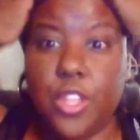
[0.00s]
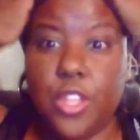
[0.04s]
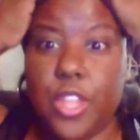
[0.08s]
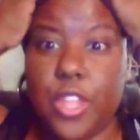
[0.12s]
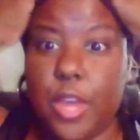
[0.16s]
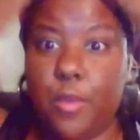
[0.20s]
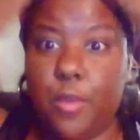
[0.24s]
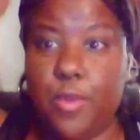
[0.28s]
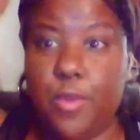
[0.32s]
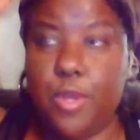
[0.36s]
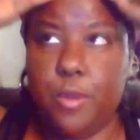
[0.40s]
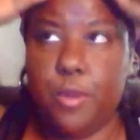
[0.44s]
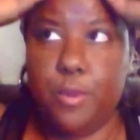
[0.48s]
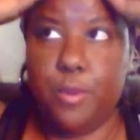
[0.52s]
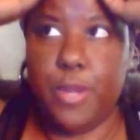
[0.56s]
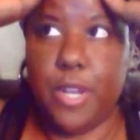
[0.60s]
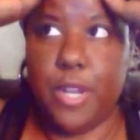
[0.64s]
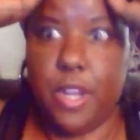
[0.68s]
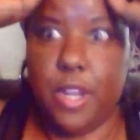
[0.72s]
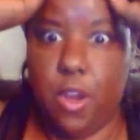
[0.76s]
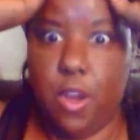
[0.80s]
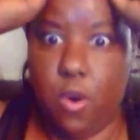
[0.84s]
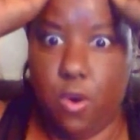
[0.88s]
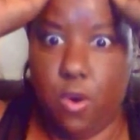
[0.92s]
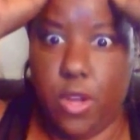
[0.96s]
that when you put
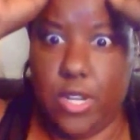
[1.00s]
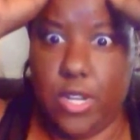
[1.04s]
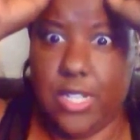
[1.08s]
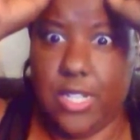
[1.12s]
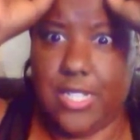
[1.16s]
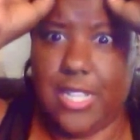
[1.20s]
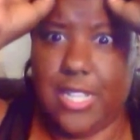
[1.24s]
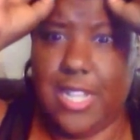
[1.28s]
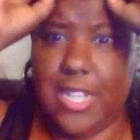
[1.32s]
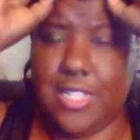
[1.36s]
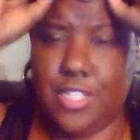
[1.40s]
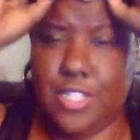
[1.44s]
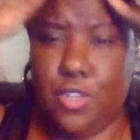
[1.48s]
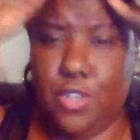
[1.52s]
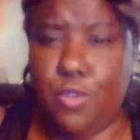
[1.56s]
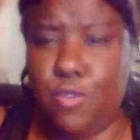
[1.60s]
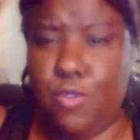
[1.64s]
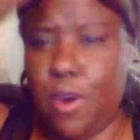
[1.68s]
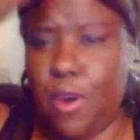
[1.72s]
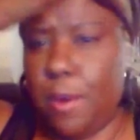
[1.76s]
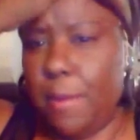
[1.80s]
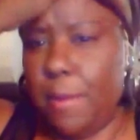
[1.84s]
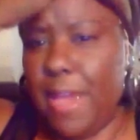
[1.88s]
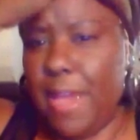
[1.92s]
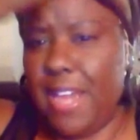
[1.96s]
it on it's not so
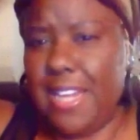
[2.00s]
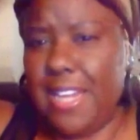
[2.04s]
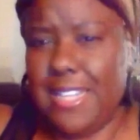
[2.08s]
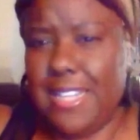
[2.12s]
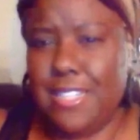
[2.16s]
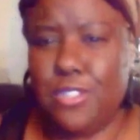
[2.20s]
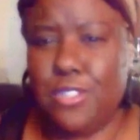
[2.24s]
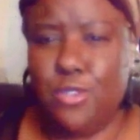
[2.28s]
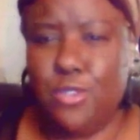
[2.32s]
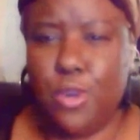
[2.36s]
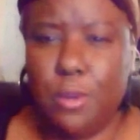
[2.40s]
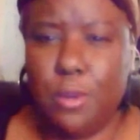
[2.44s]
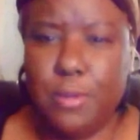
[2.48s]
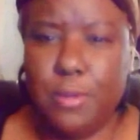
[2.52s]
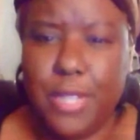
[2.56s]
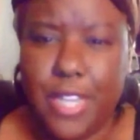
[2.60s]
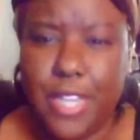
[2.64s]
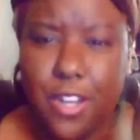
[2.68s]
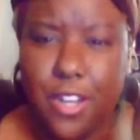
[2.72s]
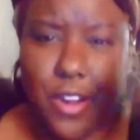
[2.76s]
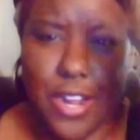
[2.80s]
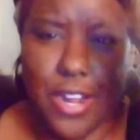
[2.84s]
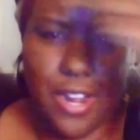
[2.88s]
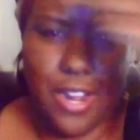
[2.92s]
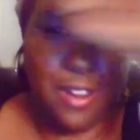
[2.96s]
far back because normally
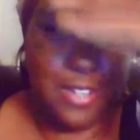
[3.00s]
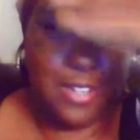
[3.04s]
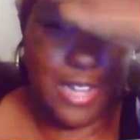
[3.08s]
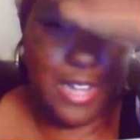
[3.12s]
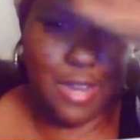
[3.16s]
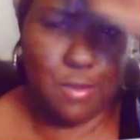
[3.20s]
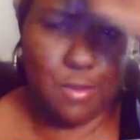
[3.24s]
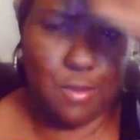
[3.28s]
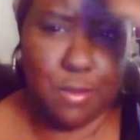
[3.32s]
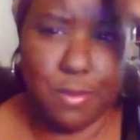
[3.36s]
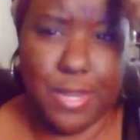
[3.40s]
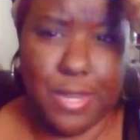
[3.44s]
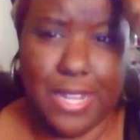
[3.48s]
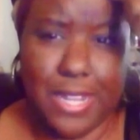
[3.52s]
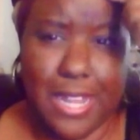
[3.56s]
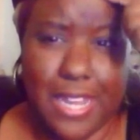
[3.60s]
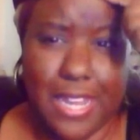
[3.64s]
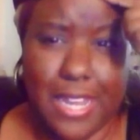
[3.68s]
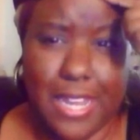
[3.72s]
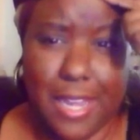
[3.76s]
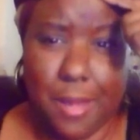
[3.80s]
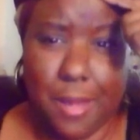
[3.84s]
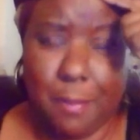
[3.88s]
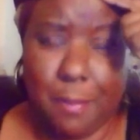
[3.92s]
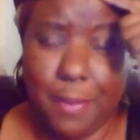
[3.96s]
your hairline would be like
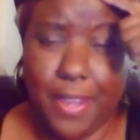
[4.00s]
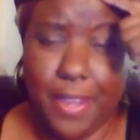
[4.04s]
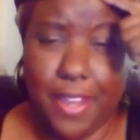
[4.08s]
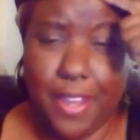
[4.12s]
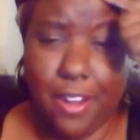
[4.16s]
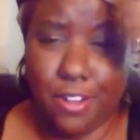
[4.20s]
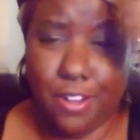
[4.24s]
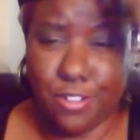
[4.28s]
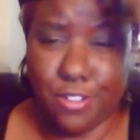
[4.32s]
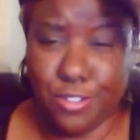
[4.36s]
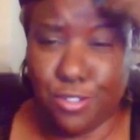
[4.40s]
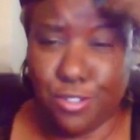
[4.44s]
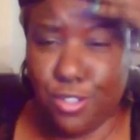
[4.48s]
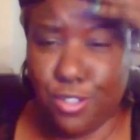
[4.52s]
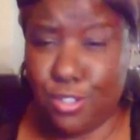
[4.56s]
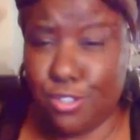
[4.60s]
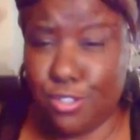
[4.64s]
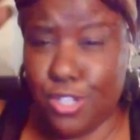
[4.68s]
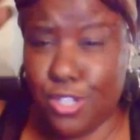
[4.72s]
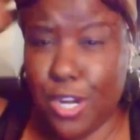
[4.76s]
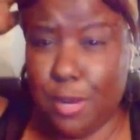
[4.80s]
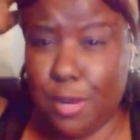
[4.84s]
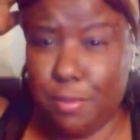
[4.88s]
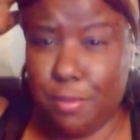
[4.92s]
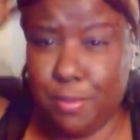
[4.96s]
up here so don't
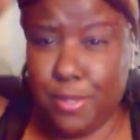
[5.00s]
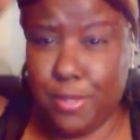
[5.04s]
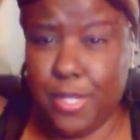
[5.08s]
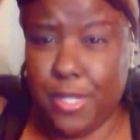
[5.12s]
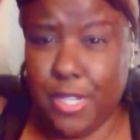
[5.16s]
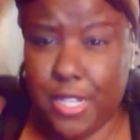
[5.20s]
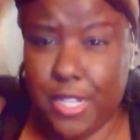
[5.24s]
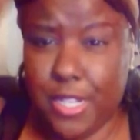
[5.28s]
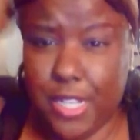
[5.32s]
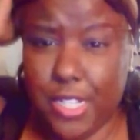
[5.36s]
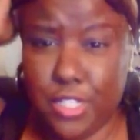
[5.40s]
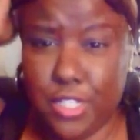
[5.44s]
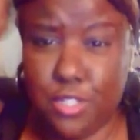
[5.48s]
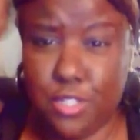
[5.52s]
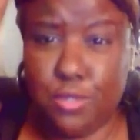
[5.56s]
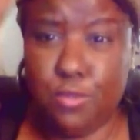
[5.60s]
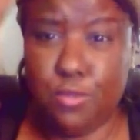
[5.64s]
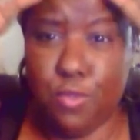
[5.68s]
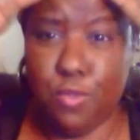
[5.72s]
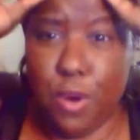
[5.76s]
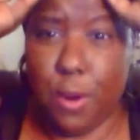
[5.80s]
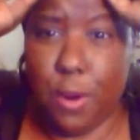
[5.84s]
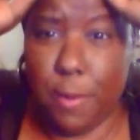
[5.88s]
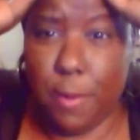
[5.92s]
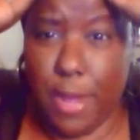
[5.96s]
try to put it too
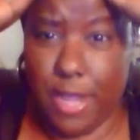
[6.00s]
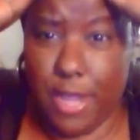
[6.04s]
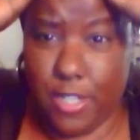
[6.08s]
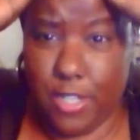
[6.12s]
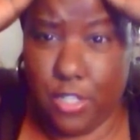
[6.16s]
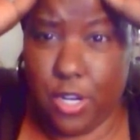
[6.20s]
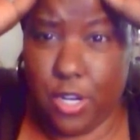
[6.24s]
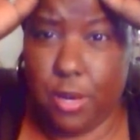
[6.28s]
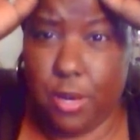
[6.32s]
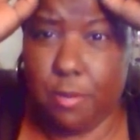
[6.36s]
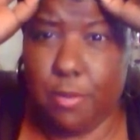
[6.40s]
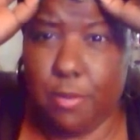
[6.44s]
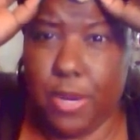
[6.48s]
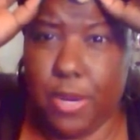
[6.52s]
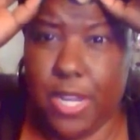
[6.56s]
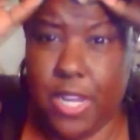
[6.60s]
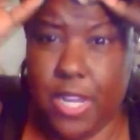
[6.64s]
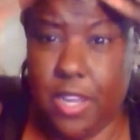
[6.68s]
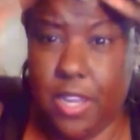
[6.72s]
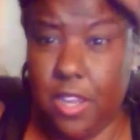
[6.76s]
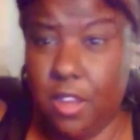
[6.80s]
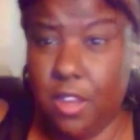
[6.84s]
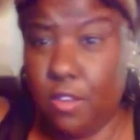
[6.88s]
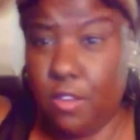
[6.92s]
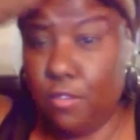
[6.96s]
far back try to bring it
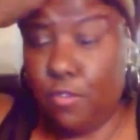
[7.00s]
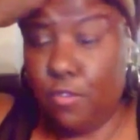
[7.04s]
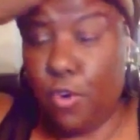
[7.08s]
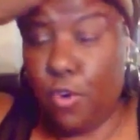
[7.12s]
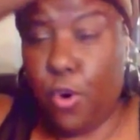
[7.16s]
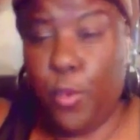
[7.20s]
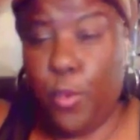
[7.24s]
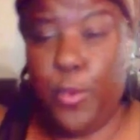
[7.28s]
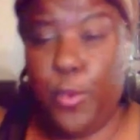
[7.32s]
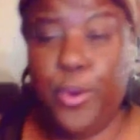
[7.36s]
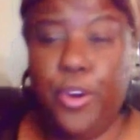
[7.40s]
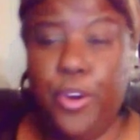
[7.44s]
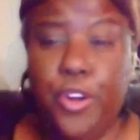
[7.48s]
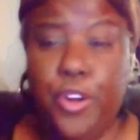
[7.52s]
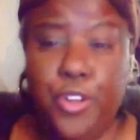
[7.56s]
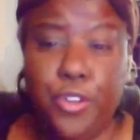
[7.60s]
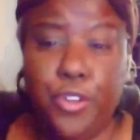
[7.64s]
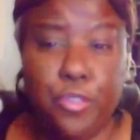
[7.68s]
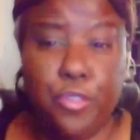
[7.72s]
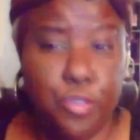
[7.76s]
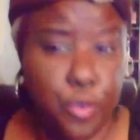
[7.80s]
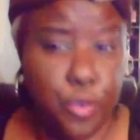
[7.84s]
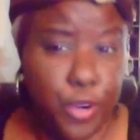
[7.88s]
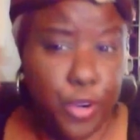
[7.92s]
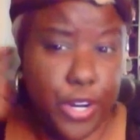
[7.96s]
forward on your
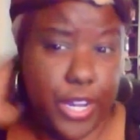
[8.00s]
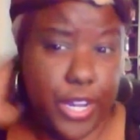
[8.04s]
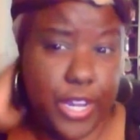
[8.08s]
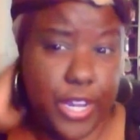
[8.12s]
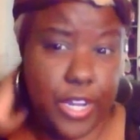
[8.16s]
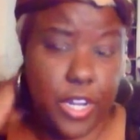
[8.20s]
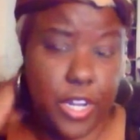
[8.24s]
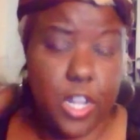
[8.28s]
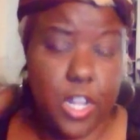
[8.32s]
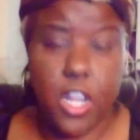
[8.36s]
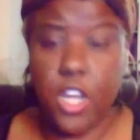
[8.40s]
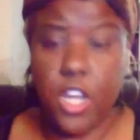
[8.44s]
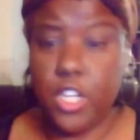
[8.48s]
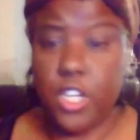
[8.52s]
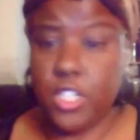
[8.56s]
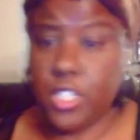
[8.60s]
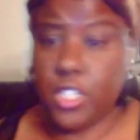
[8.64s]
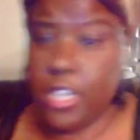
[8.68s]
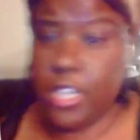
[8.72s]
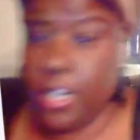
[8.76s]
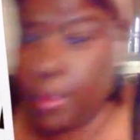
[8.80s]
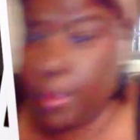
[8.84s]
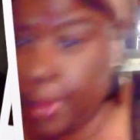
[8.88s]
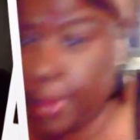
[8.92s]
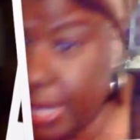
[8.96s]
forehead so
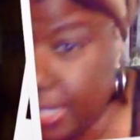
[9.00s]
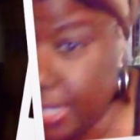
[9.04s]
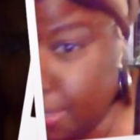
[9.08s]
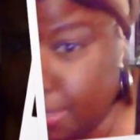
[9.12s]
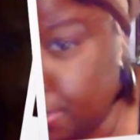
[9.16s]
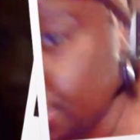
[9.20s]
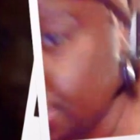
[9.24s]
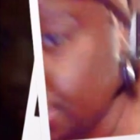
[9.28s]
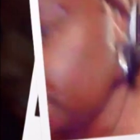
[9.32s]
anyways i'm going